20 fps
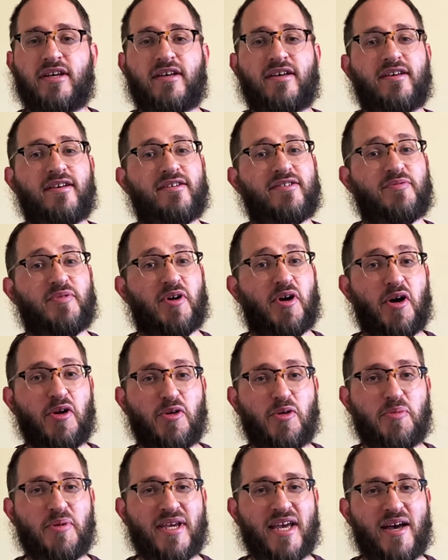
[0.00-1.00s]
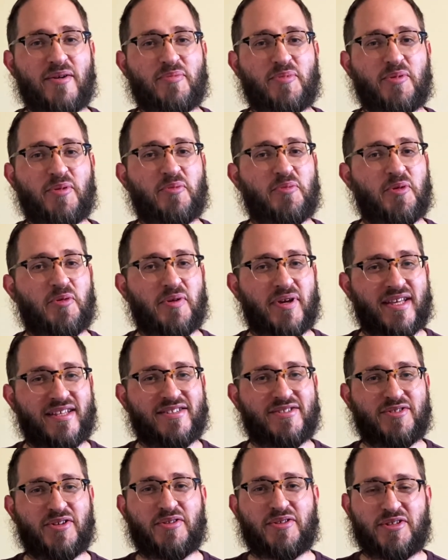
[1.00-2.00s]
We can't all be Apple, but we can
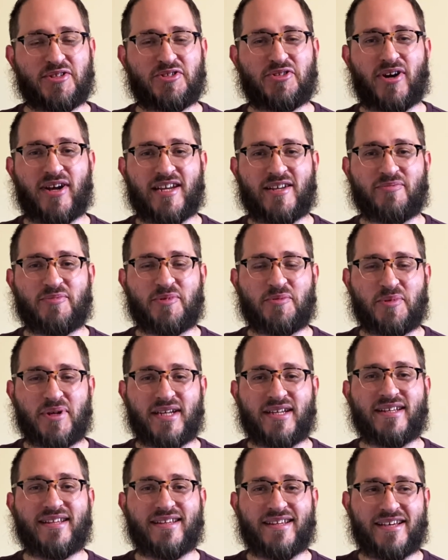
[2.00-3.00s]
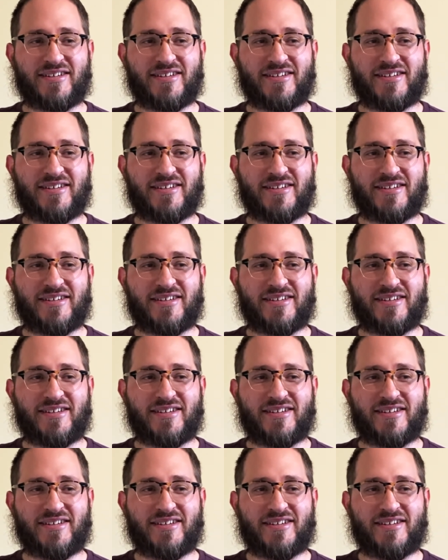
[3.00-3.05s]
certainly try and implement their